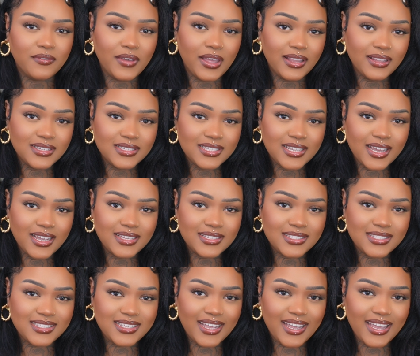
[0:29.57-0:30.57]

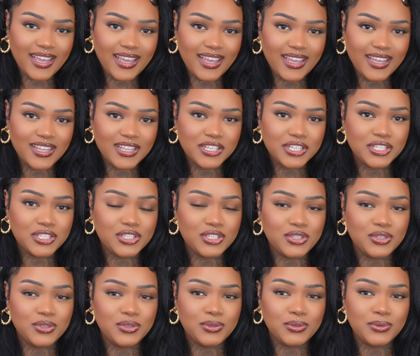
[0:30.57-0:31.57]
Valentine's Day,
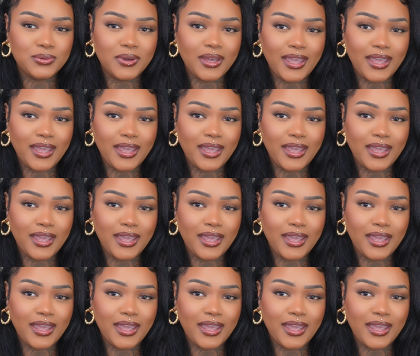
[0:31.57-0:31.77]
to